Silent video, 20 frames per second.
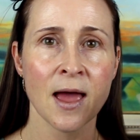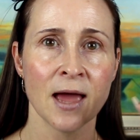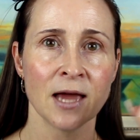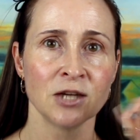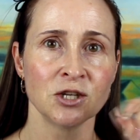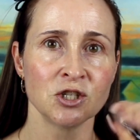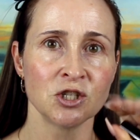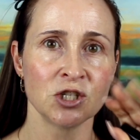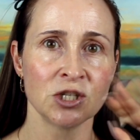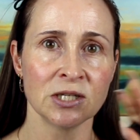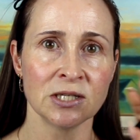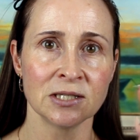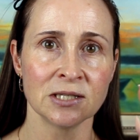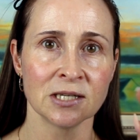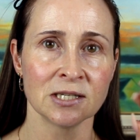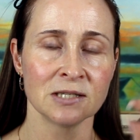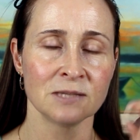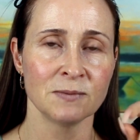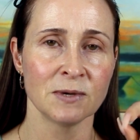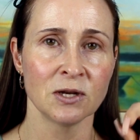And she
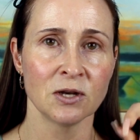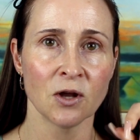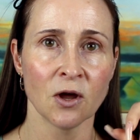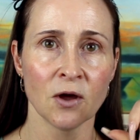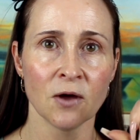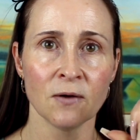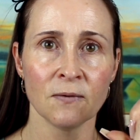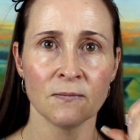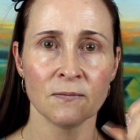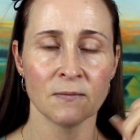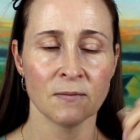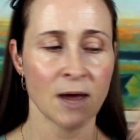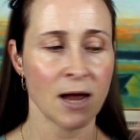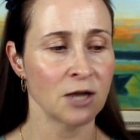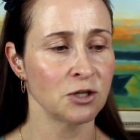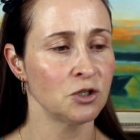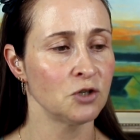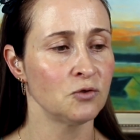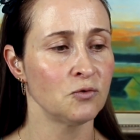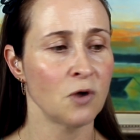said to me, no, I
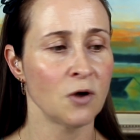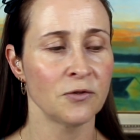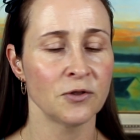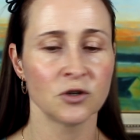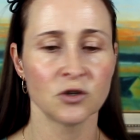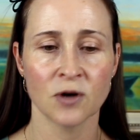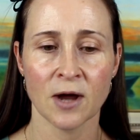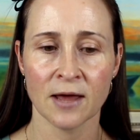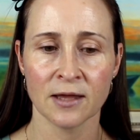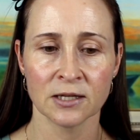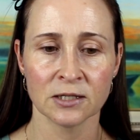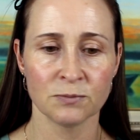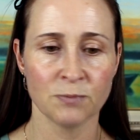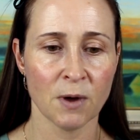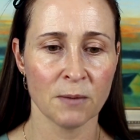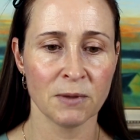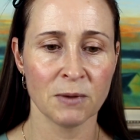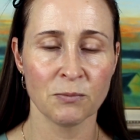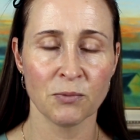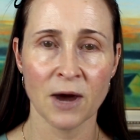should rather try this
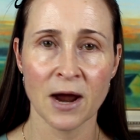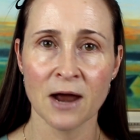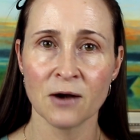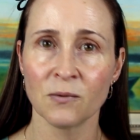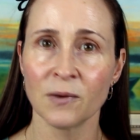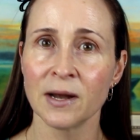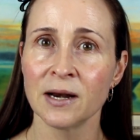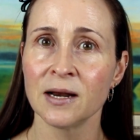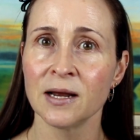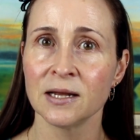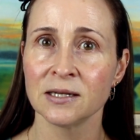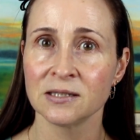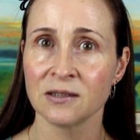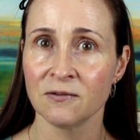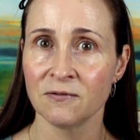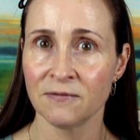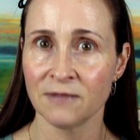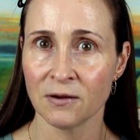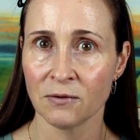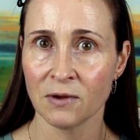Bobbi Brown one. It's a
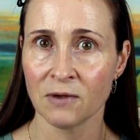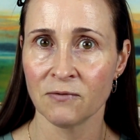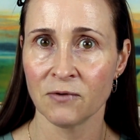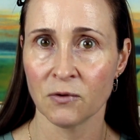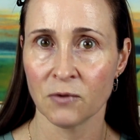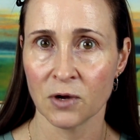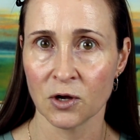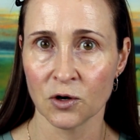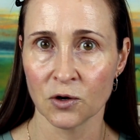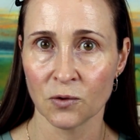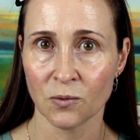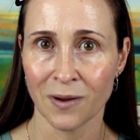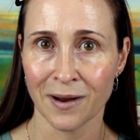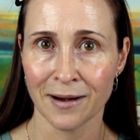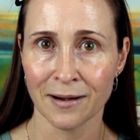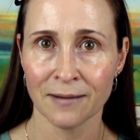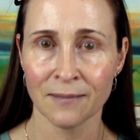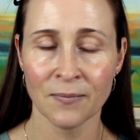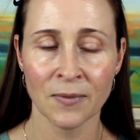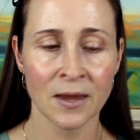very, very good
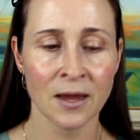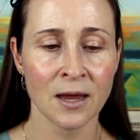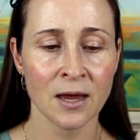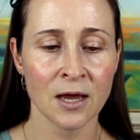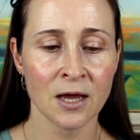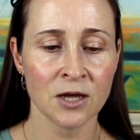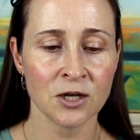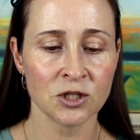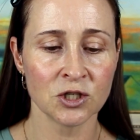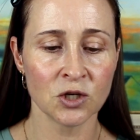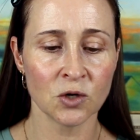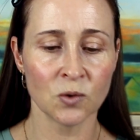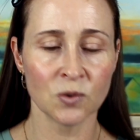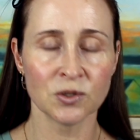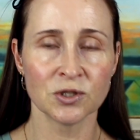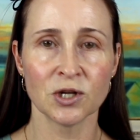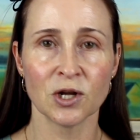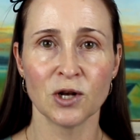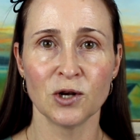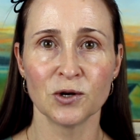one. She
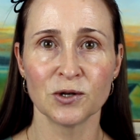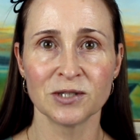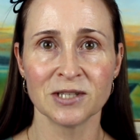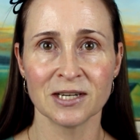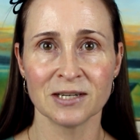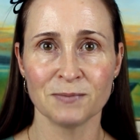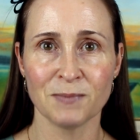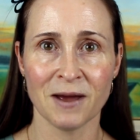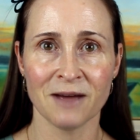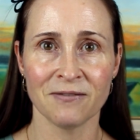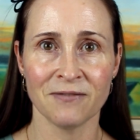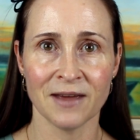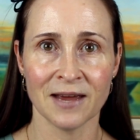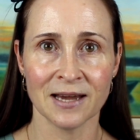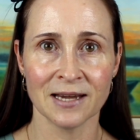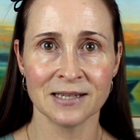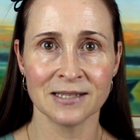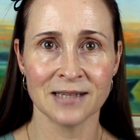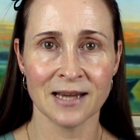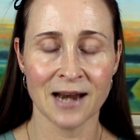also looked at my
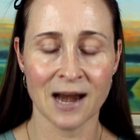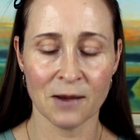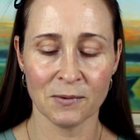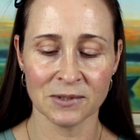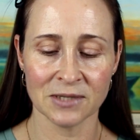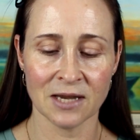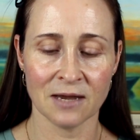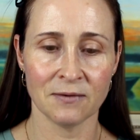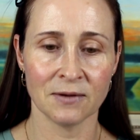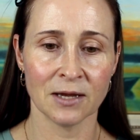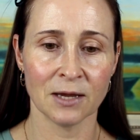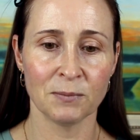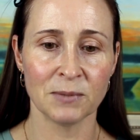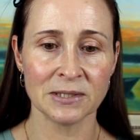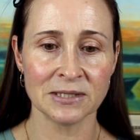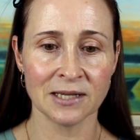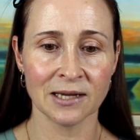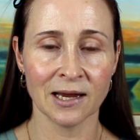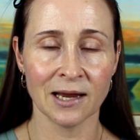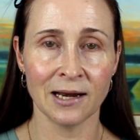face and I was having a
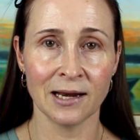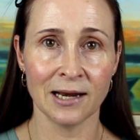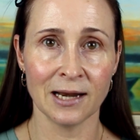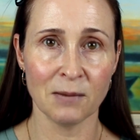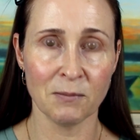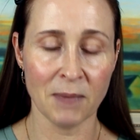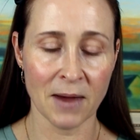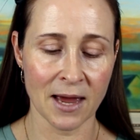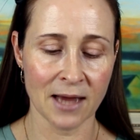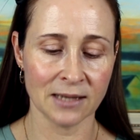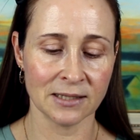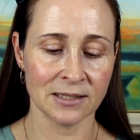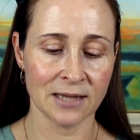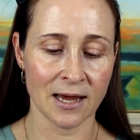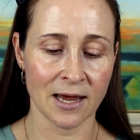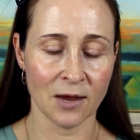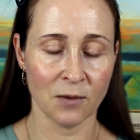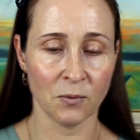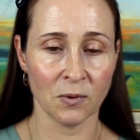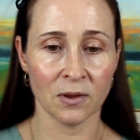particularly bad
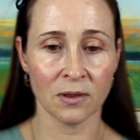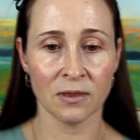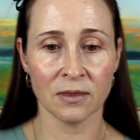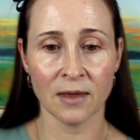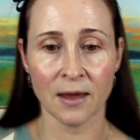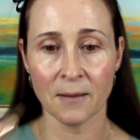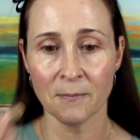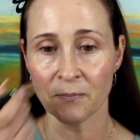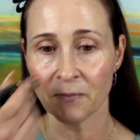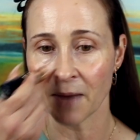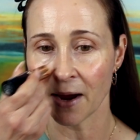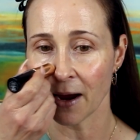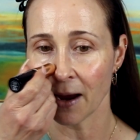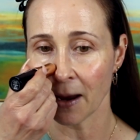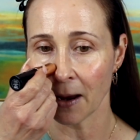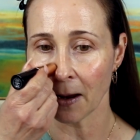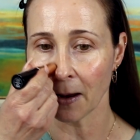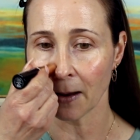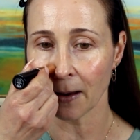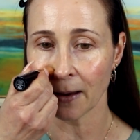day with
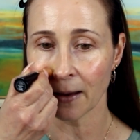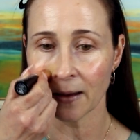my